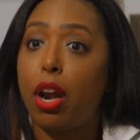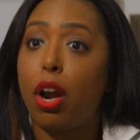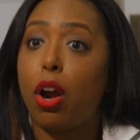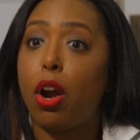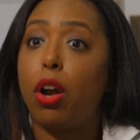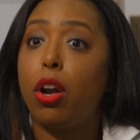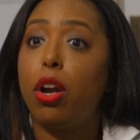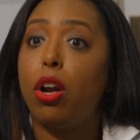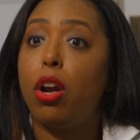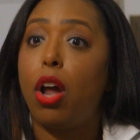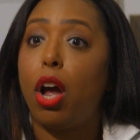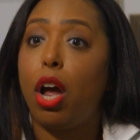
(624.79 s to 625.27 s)

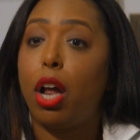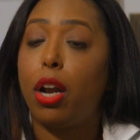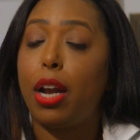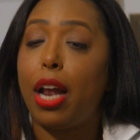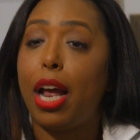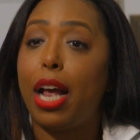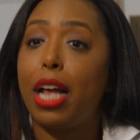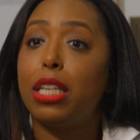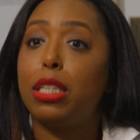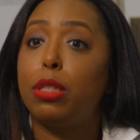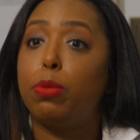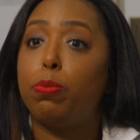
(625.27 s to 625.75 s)
are not
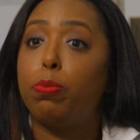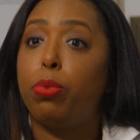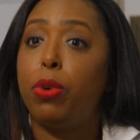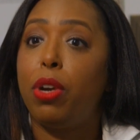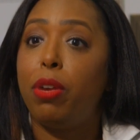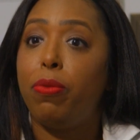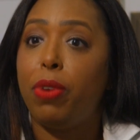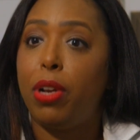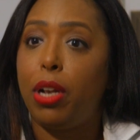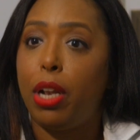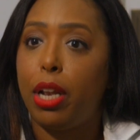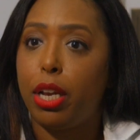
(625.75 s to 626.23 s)
as
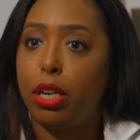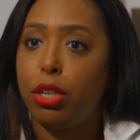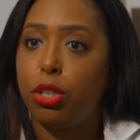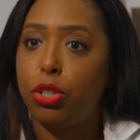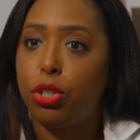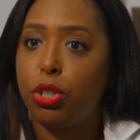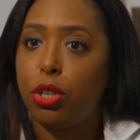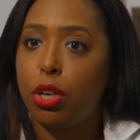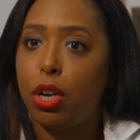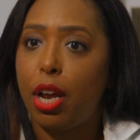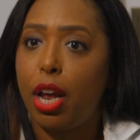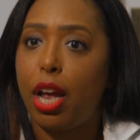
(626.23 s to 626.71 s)

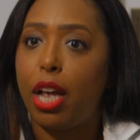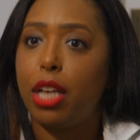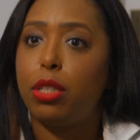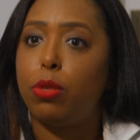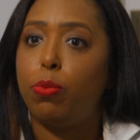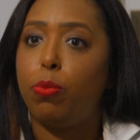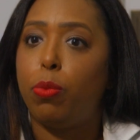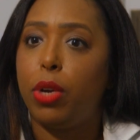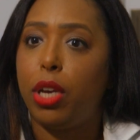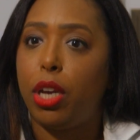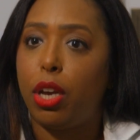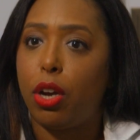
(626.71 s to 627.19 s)
privileged as
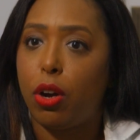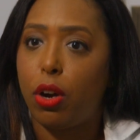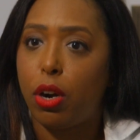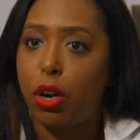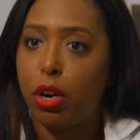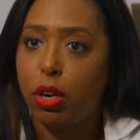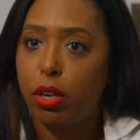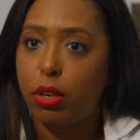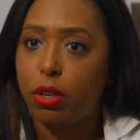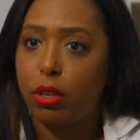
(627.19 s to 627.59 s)
we are.